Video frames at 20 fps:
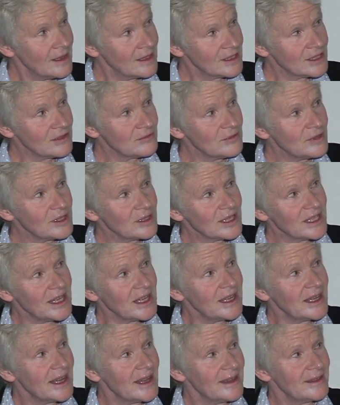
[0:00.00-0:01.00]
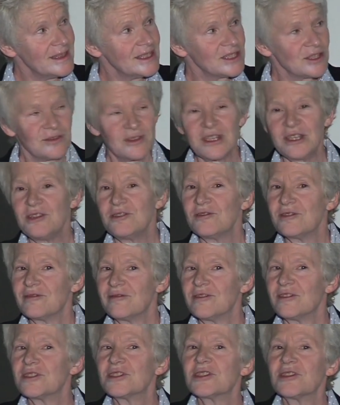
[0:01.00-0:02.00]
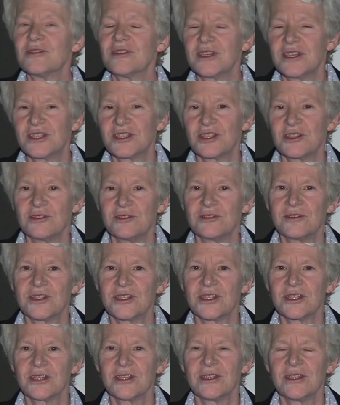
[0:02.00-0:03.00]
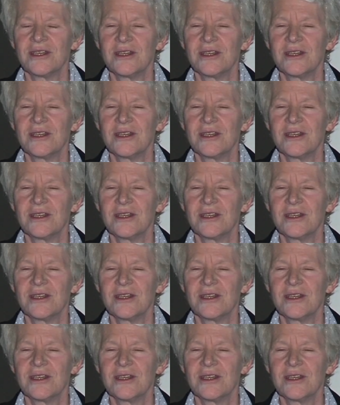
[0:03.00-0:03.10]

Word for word: So really, these are the universal issues